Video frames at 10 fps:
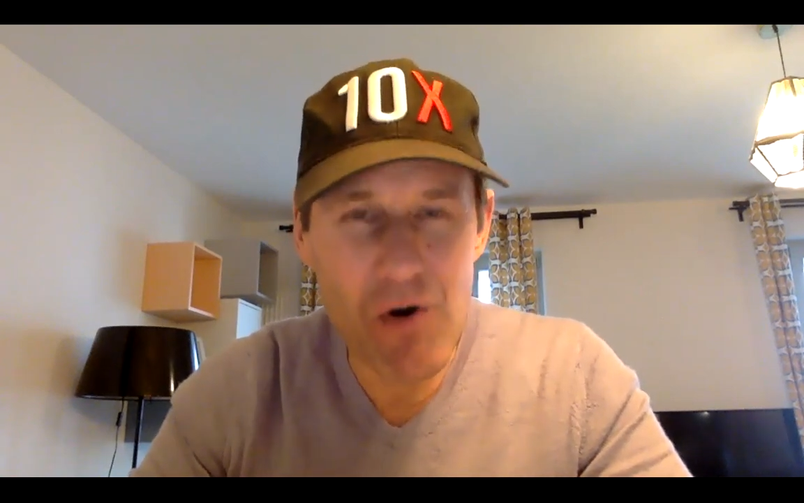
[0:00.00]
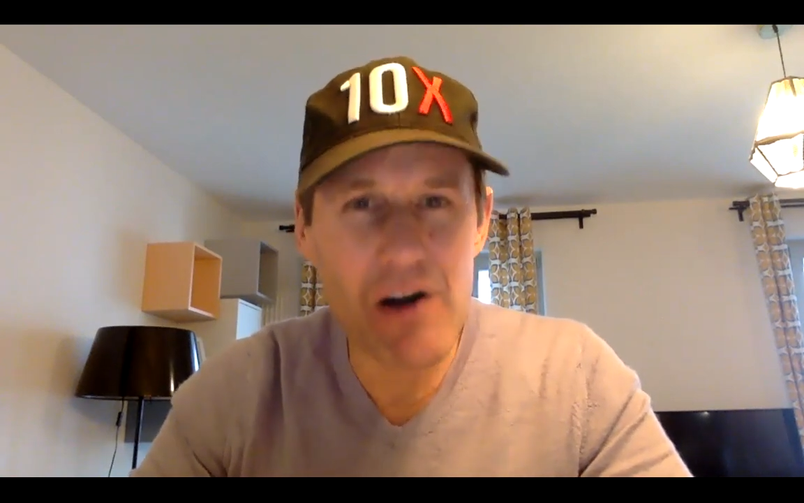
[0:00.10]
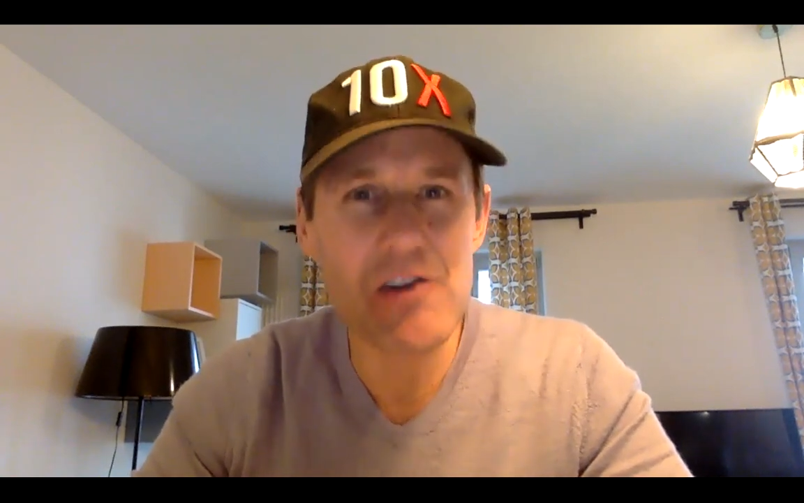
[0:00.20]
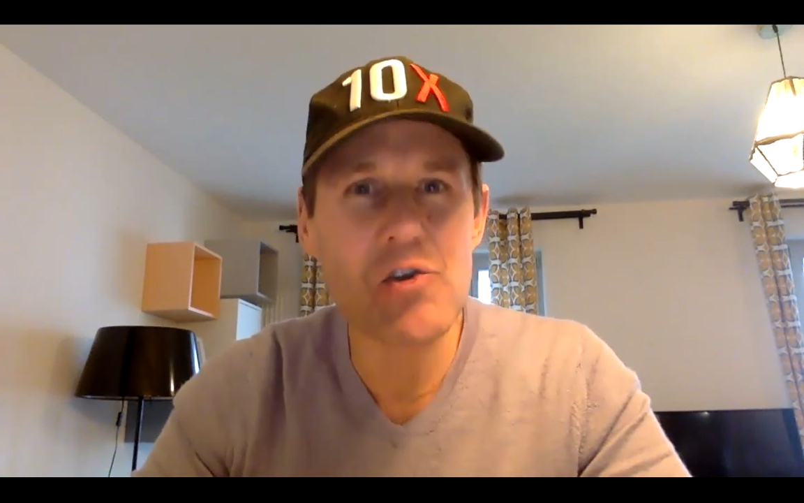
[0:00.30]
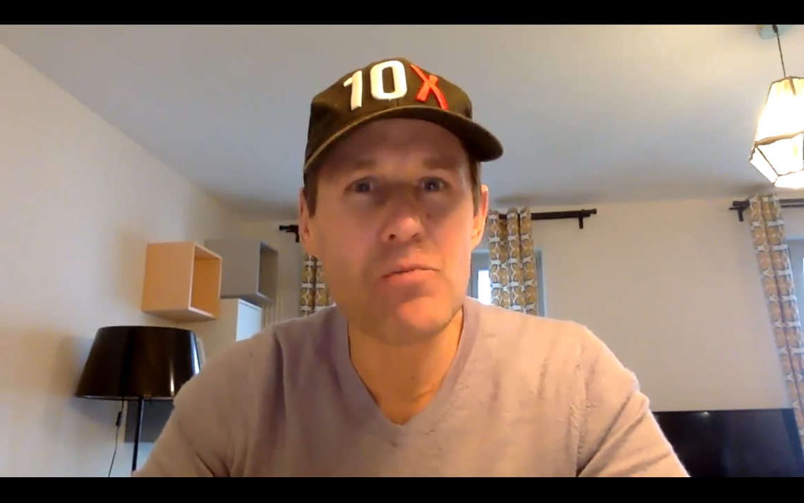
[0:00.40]

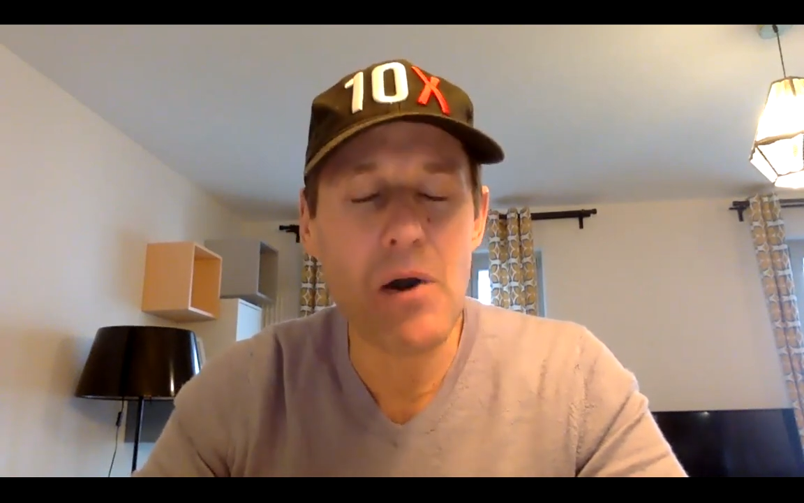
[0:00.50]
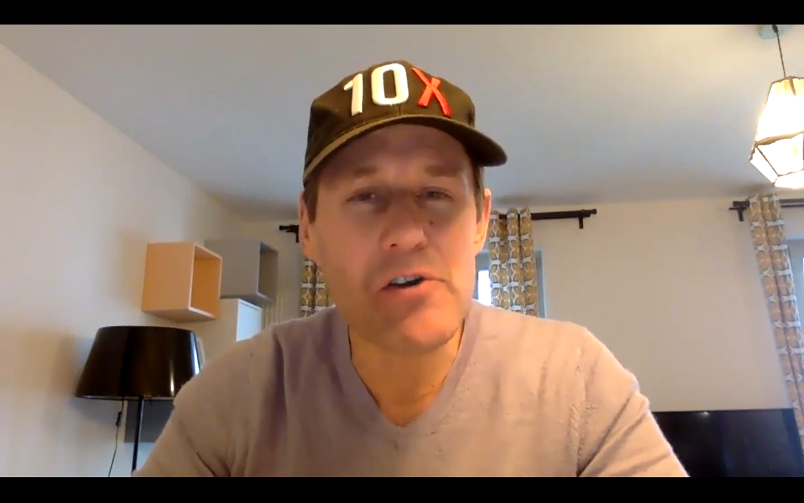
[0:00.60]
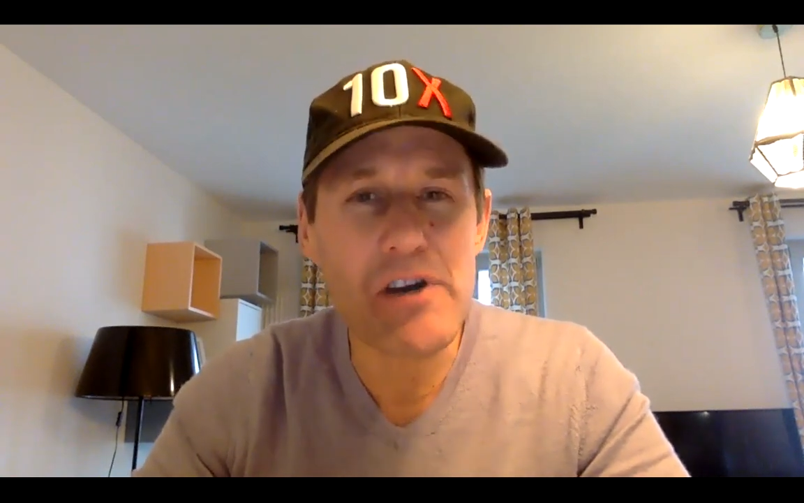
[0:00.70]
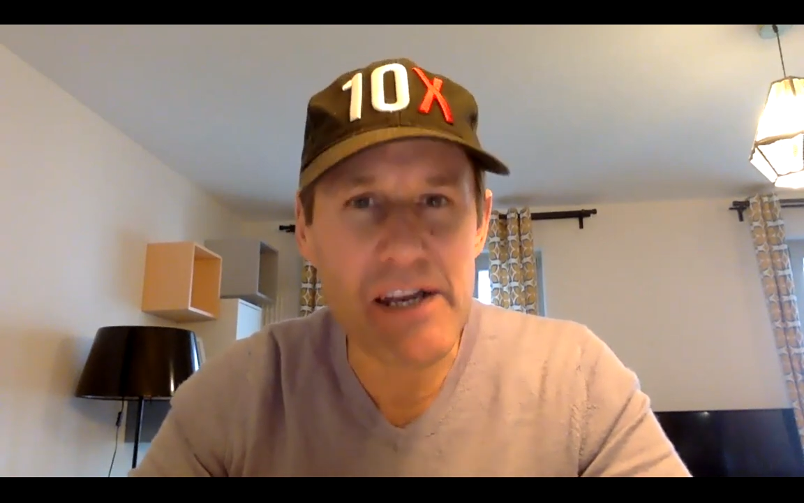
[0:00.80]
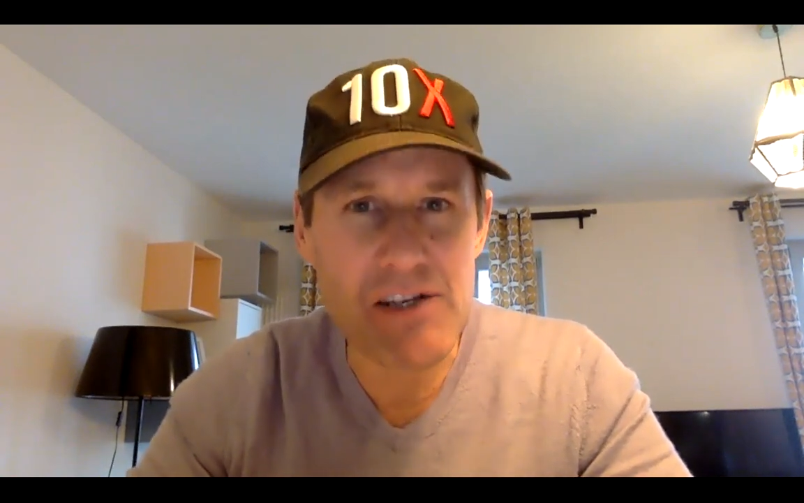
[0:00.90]
are you
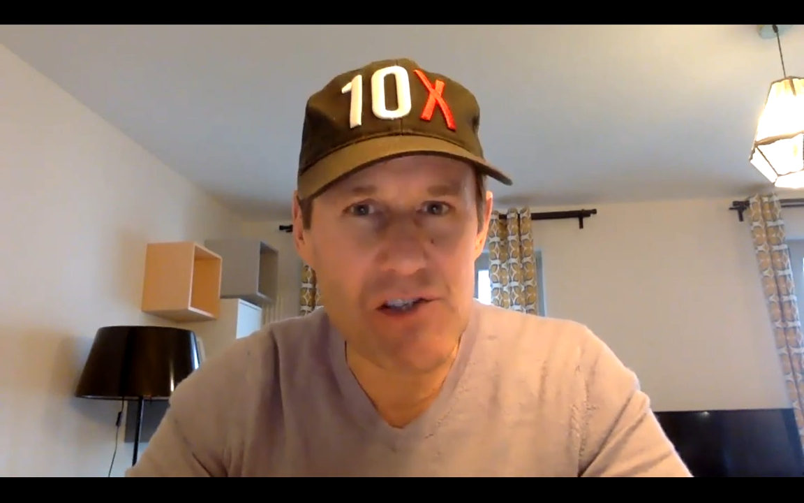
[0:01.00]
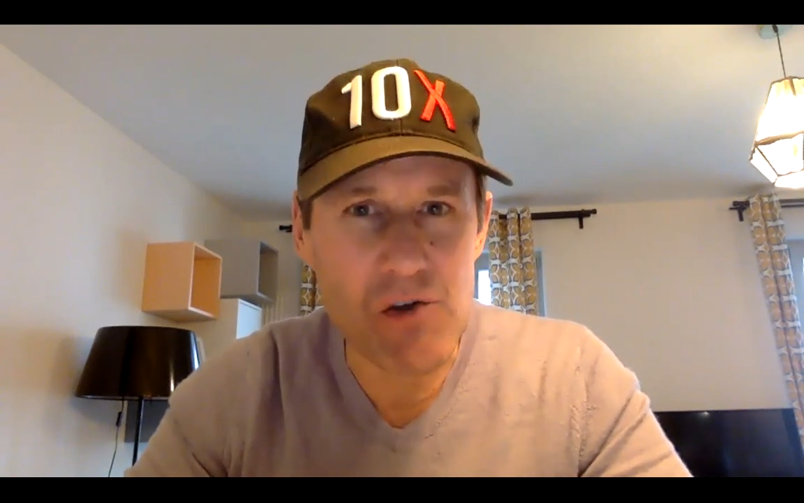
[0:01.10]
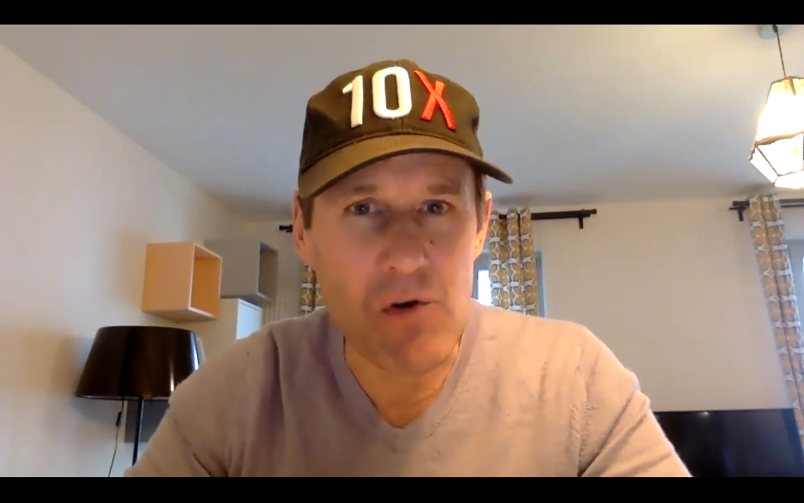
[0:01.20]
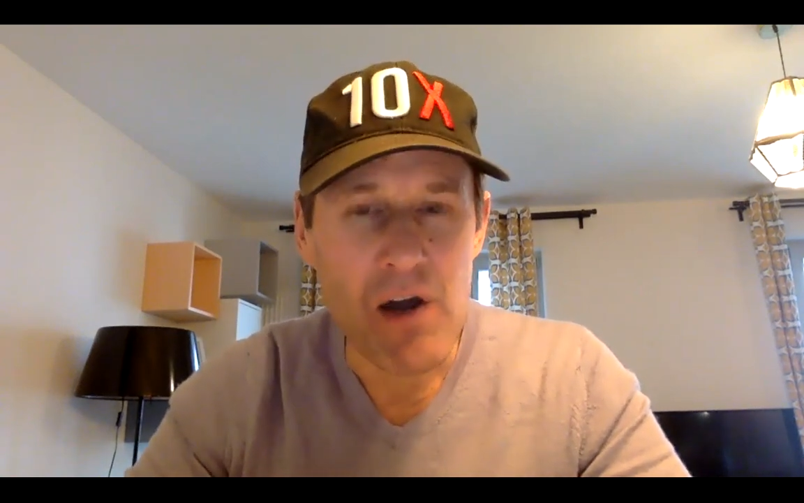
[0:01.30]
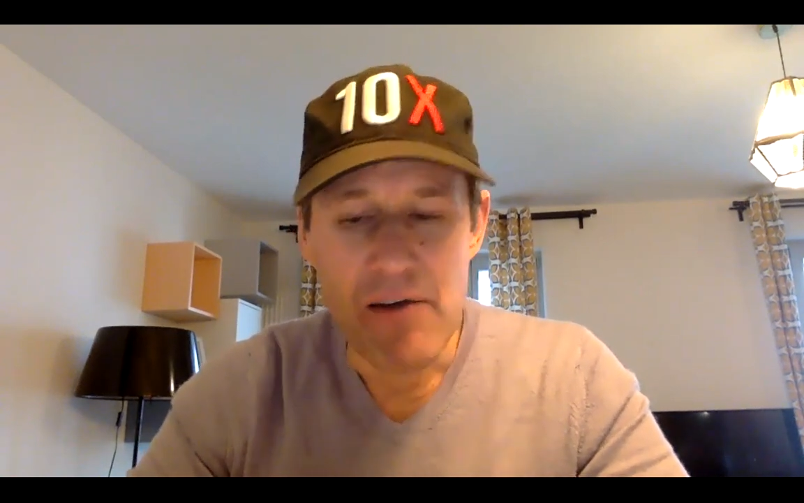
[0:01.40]
marketing to?